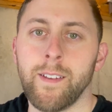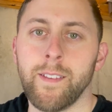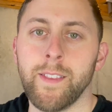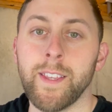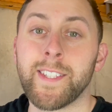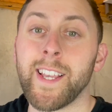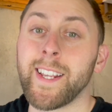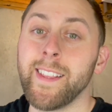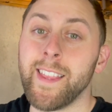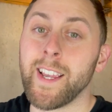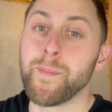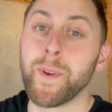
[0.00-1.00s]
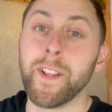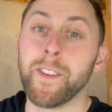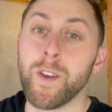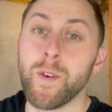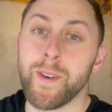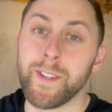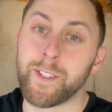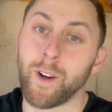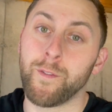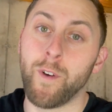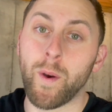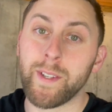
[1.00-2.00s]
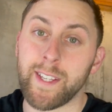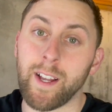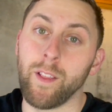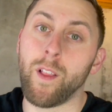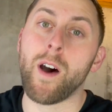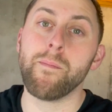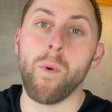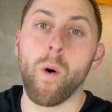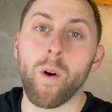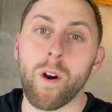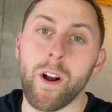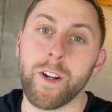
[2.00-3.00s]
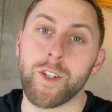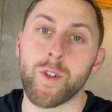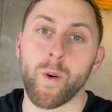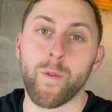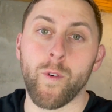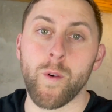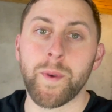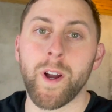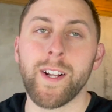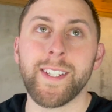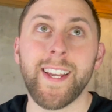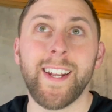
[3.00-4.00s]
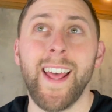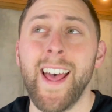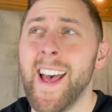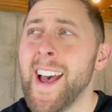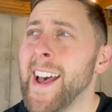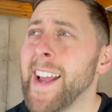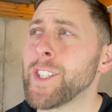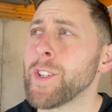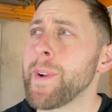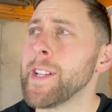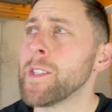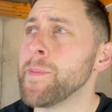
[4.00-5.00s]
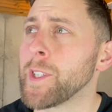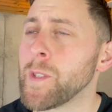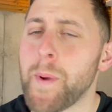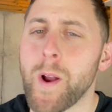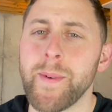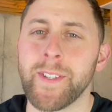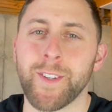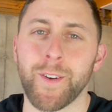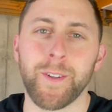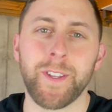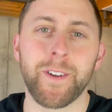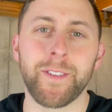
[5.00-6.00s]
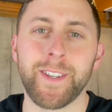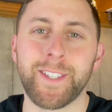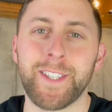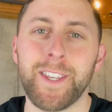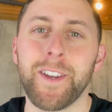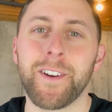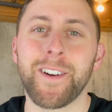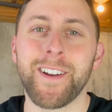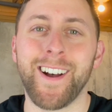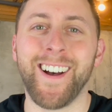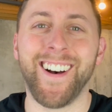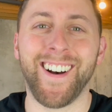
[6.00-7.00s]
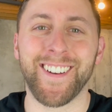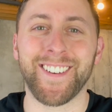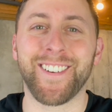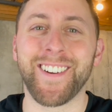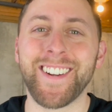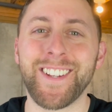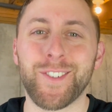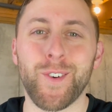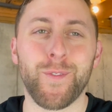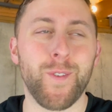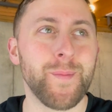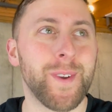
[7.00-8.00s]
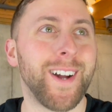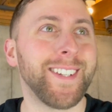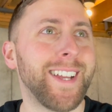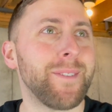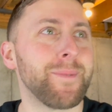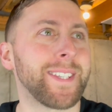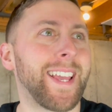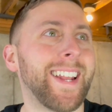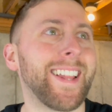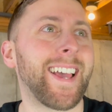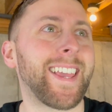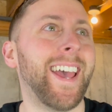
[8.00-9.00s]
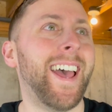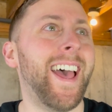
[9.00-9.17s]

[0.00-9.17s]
The second thing I'm going to do is start focusing a lot more on short-form content. I actually ran some experiments earlier this year on creating short-form content, was getting like